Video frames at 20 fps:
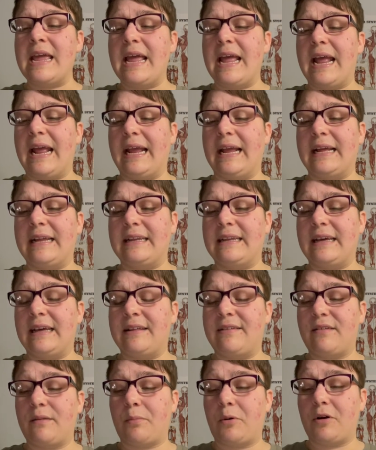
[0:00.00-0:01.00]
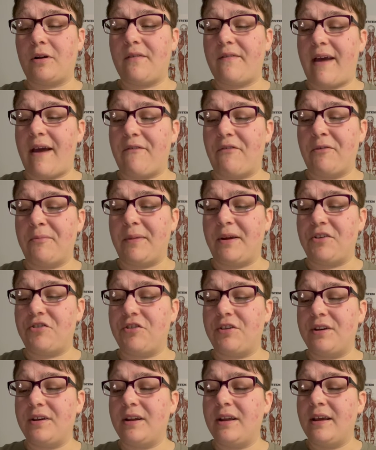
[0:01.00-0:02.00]
And a supportive
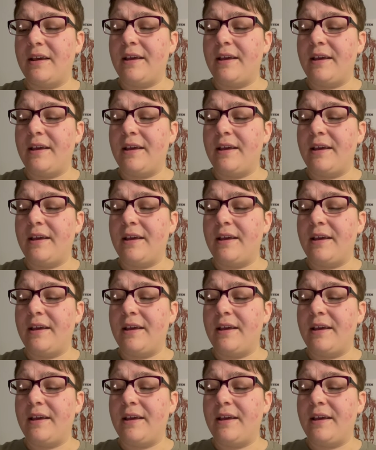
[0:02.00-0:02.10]
affirmation